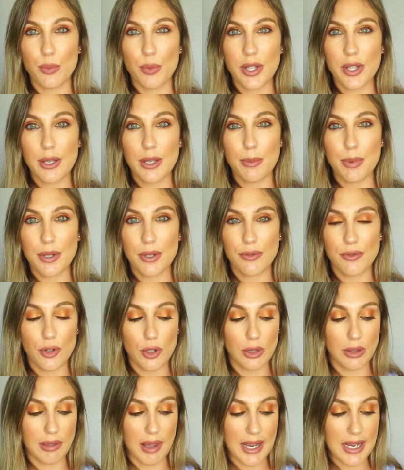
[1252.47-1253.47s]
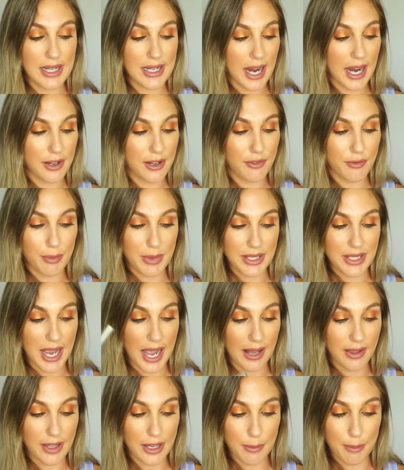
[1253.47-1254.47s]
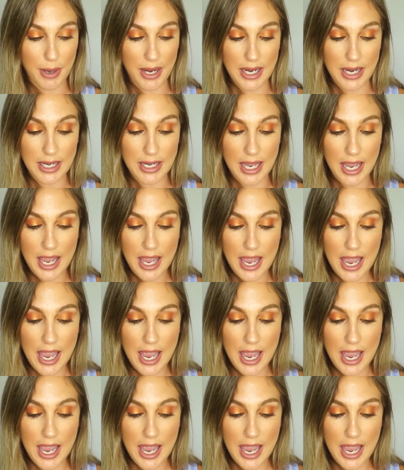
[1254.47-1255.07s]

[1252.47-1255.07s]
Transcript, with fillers: really beautiful light kind of metallic pink.